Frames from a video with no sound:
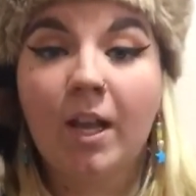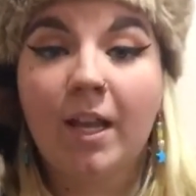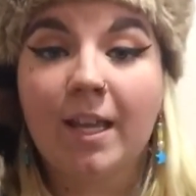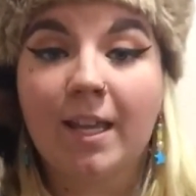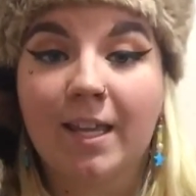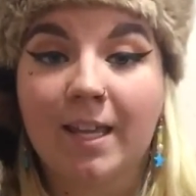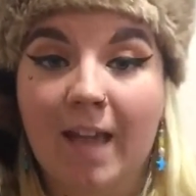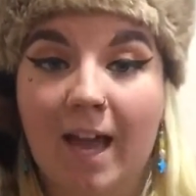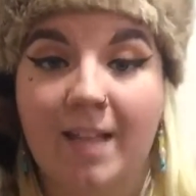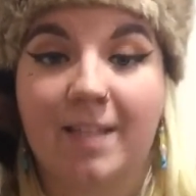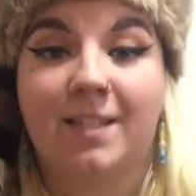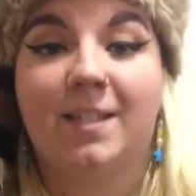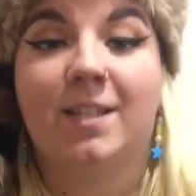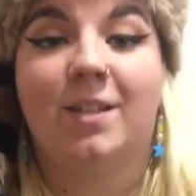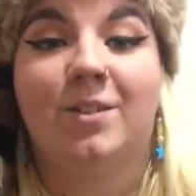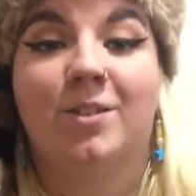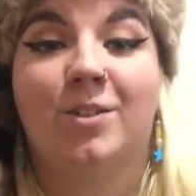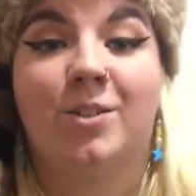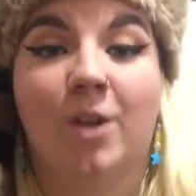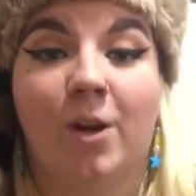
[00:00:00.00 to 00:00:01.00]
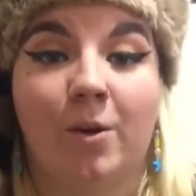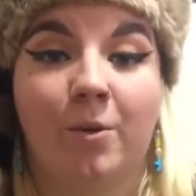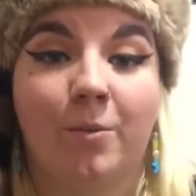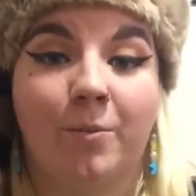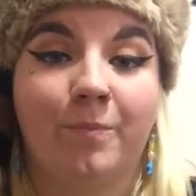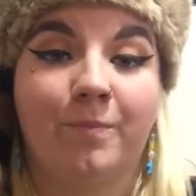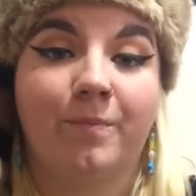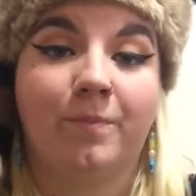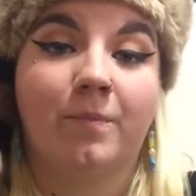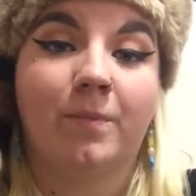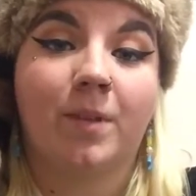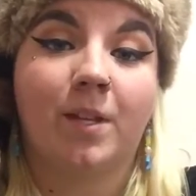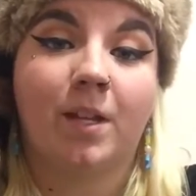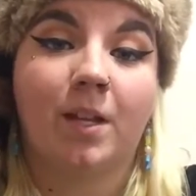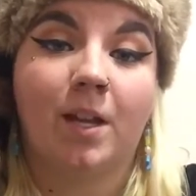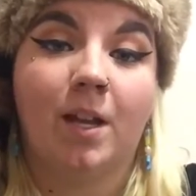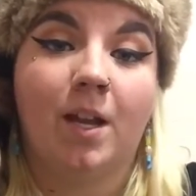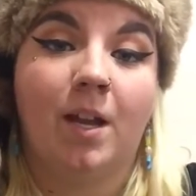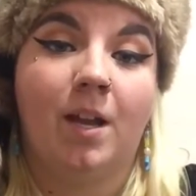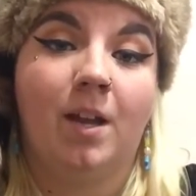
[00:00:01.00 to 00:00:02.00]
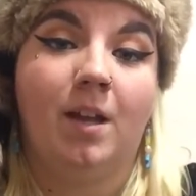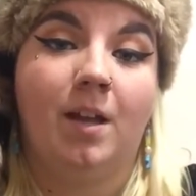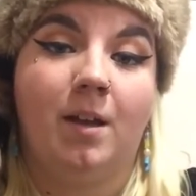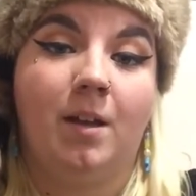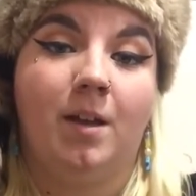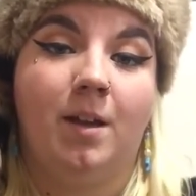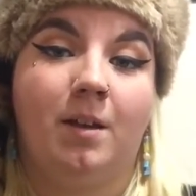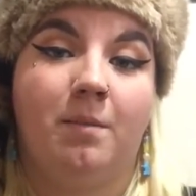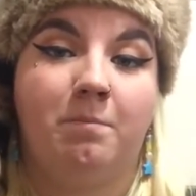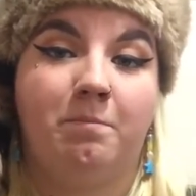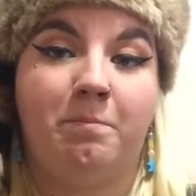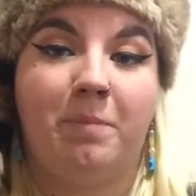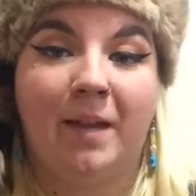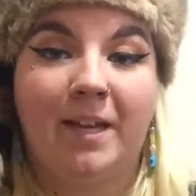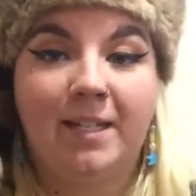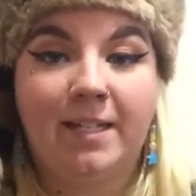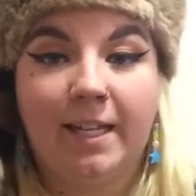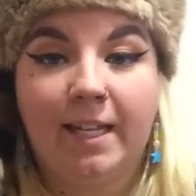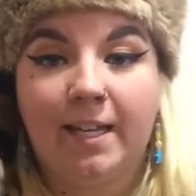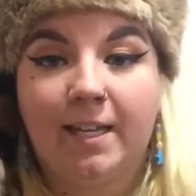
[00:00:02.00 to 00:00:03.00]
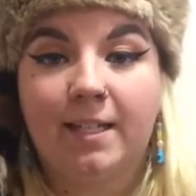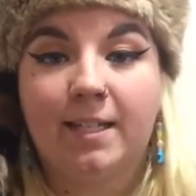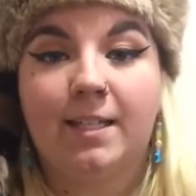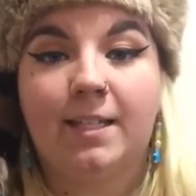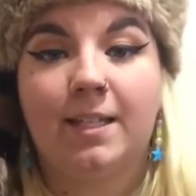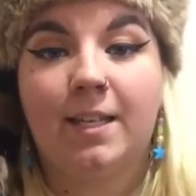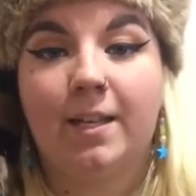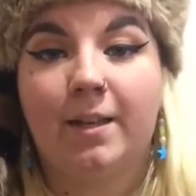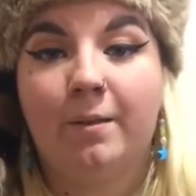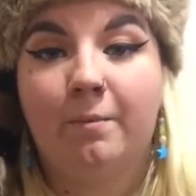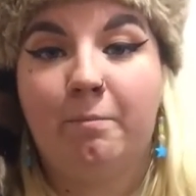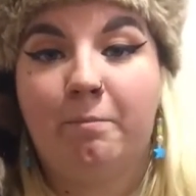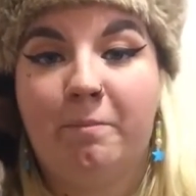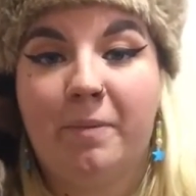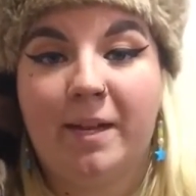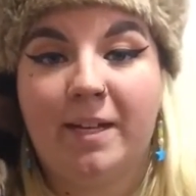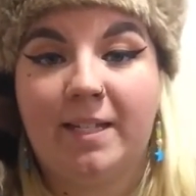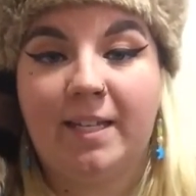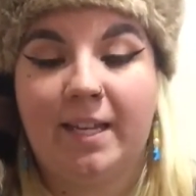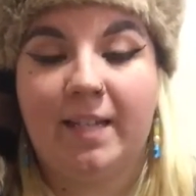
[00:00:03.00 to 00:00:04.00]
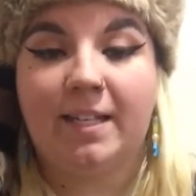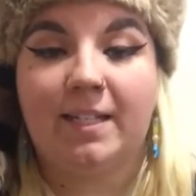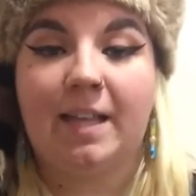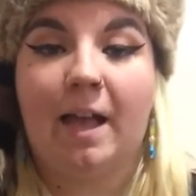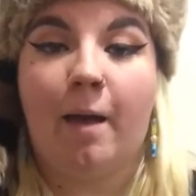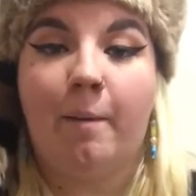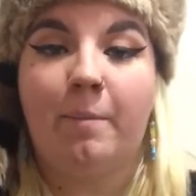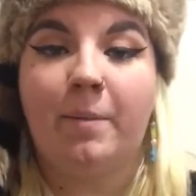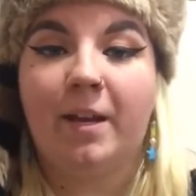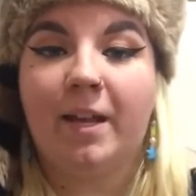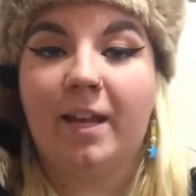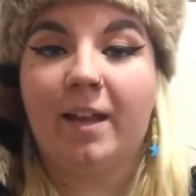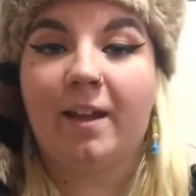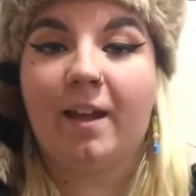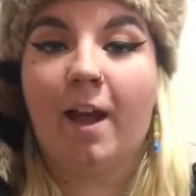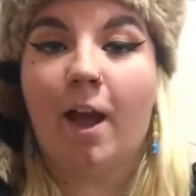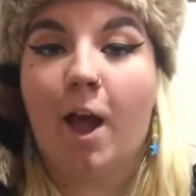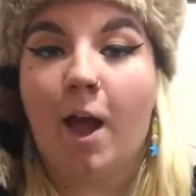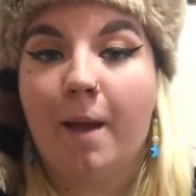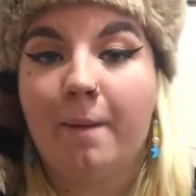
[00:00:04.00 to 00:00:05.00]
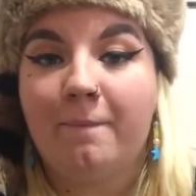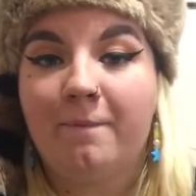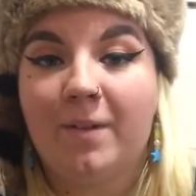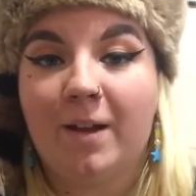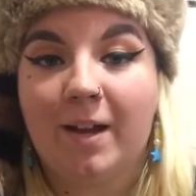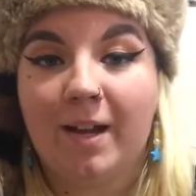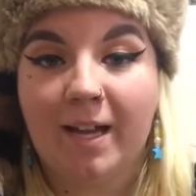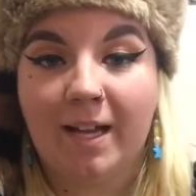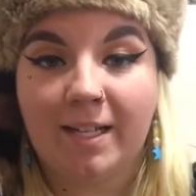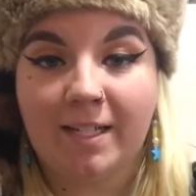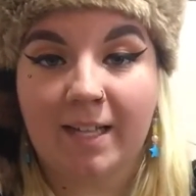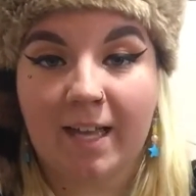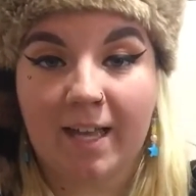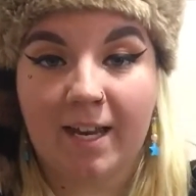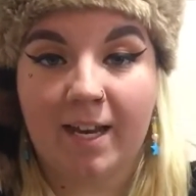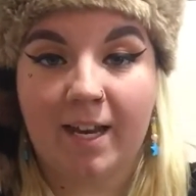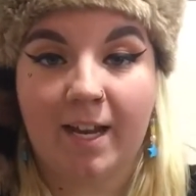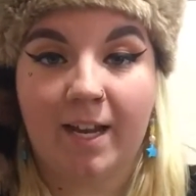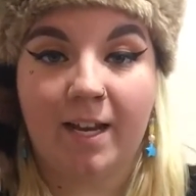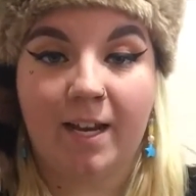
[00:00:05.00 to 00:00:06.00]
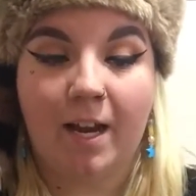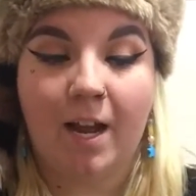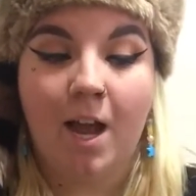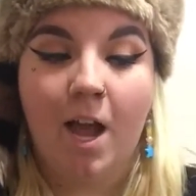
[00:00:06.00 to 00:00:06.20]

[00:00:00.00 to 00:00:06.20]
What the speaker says: Yes, so big things happening. I'm very excited.